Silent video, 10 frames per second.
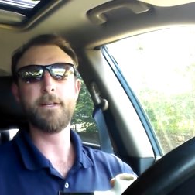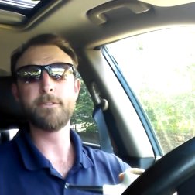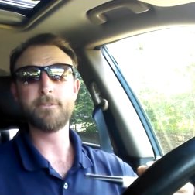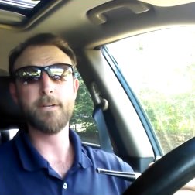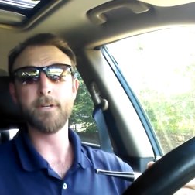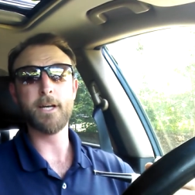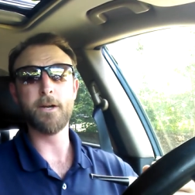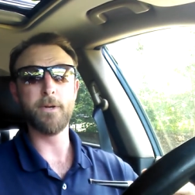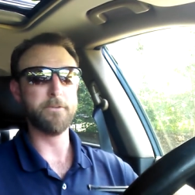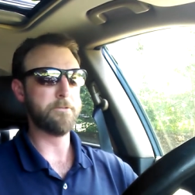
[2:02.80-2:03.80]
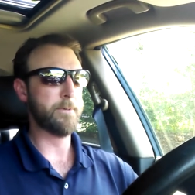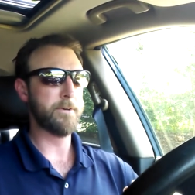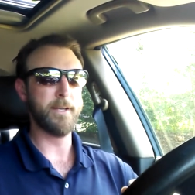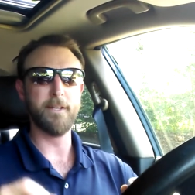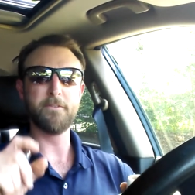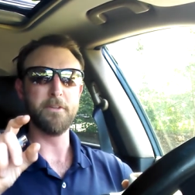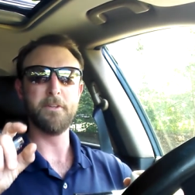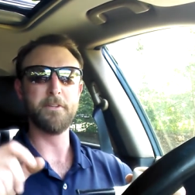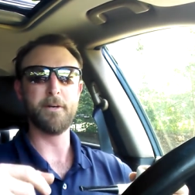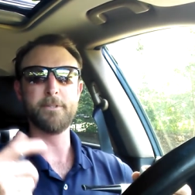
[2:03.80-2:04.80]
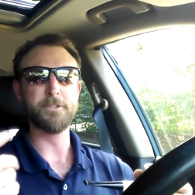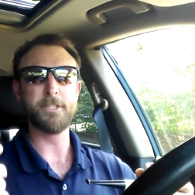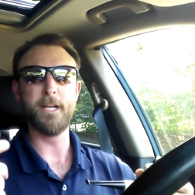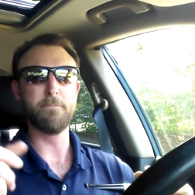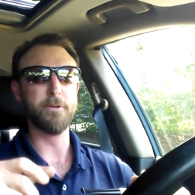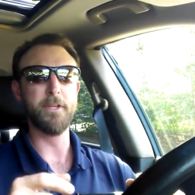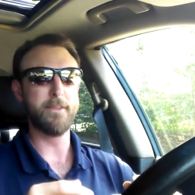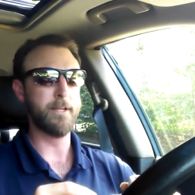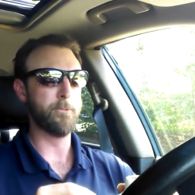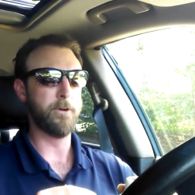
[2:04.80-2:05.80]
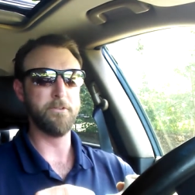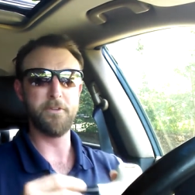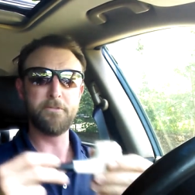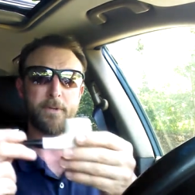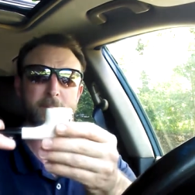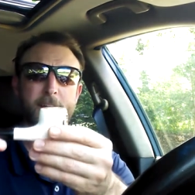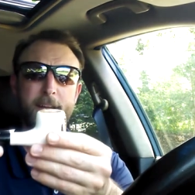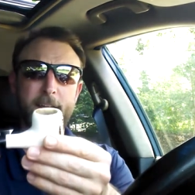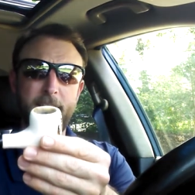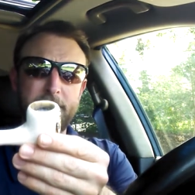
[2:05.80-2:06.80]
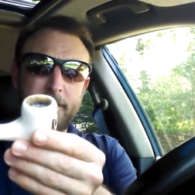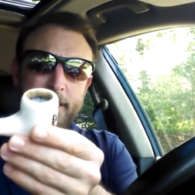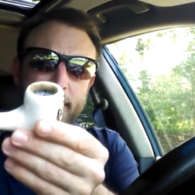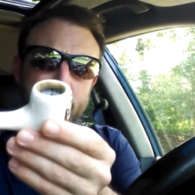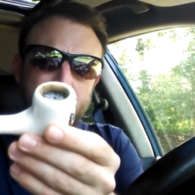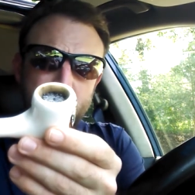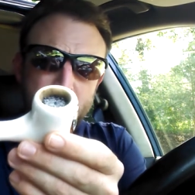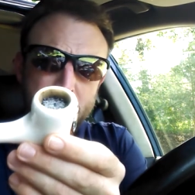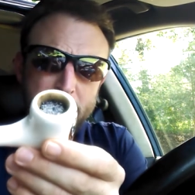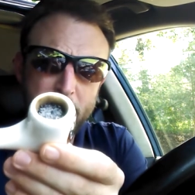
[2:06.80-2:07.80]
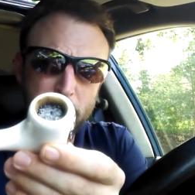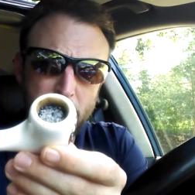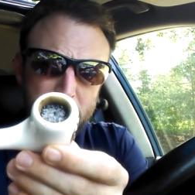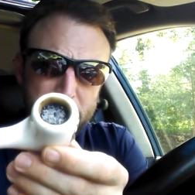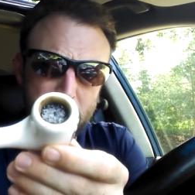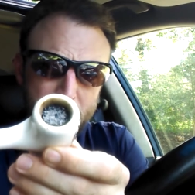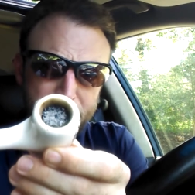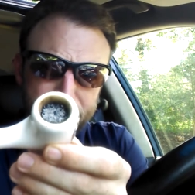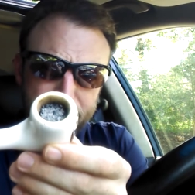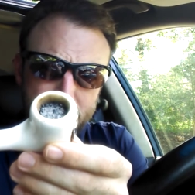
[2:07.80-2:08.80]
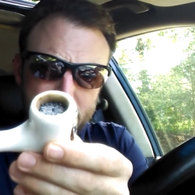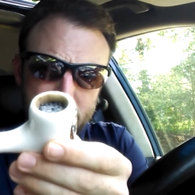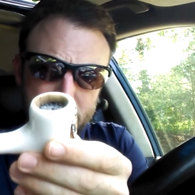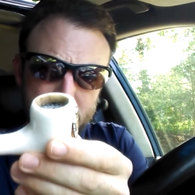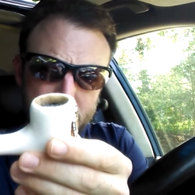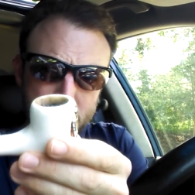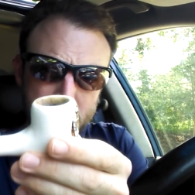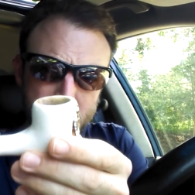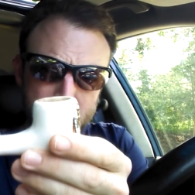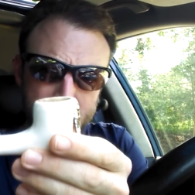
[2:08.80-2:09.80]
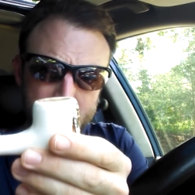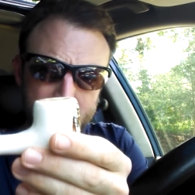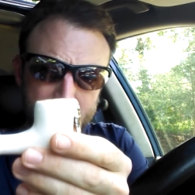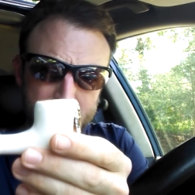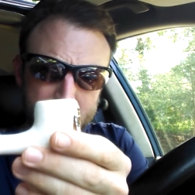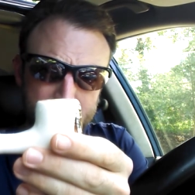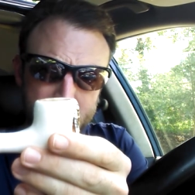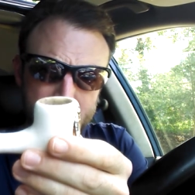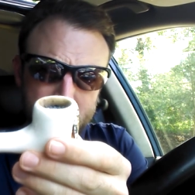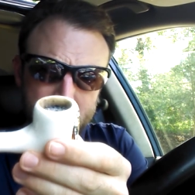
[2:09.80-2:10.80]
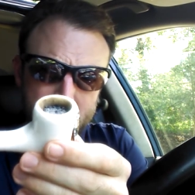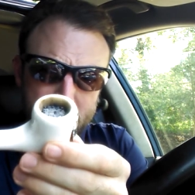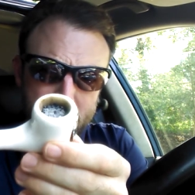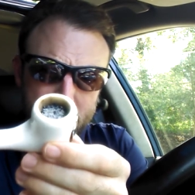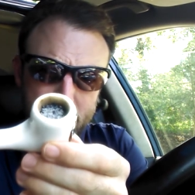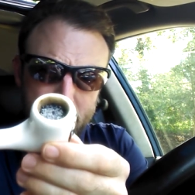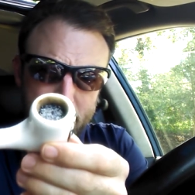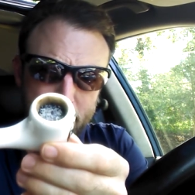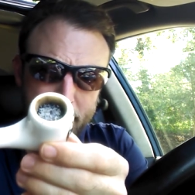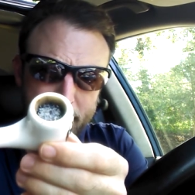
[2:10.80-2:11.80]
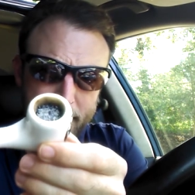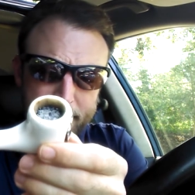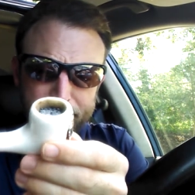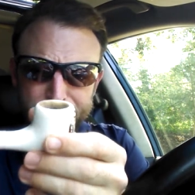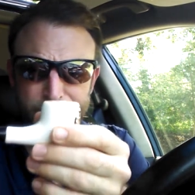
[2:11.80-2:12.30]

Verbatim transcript: and I just never got around to smoking. It's a little Dublin shape, really thin walls. This one kind of has thick walls to it. So if you want to buy American,